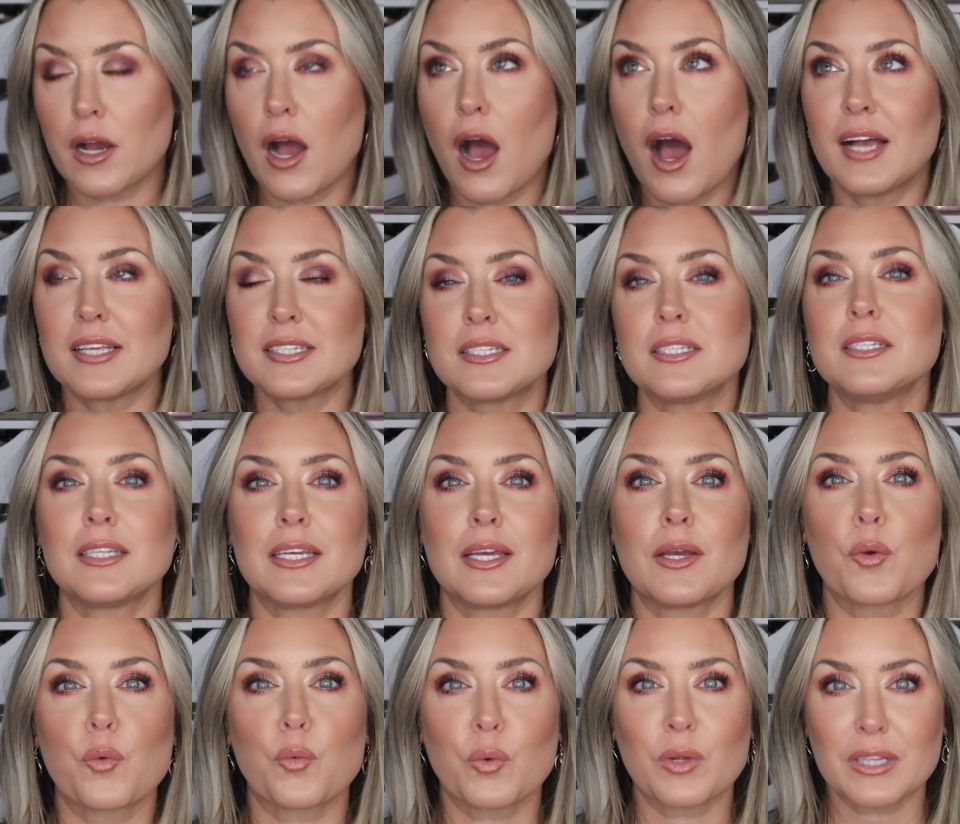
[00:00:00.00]

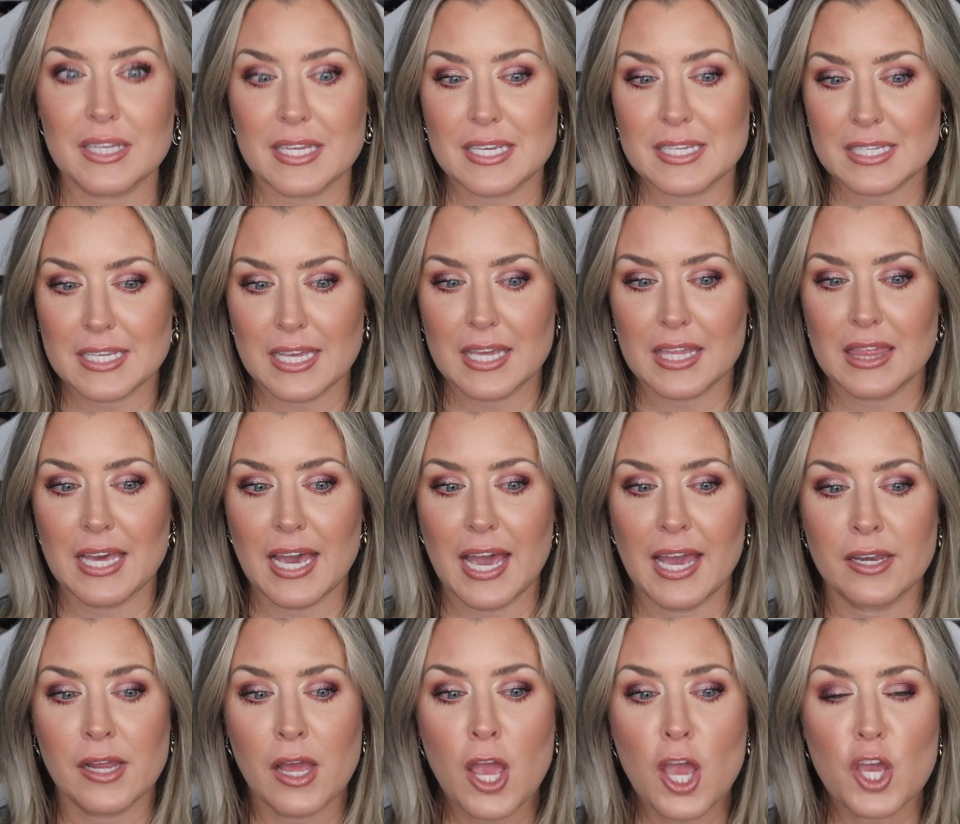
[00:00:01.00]
constantly releasing
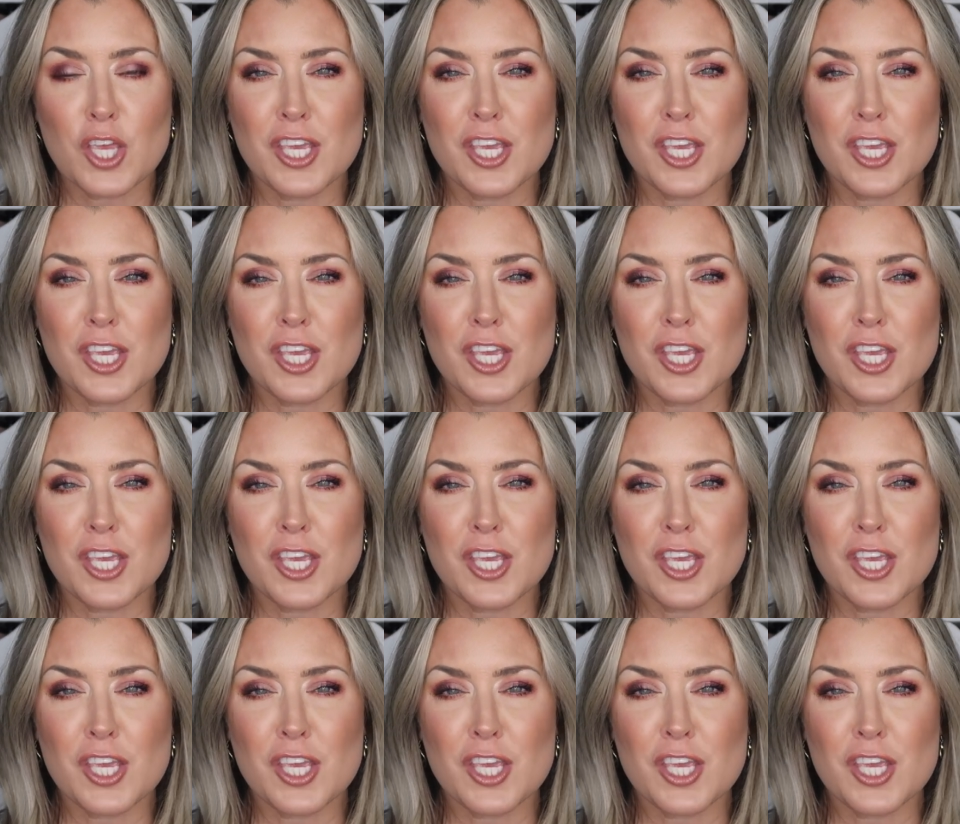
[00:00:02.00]
that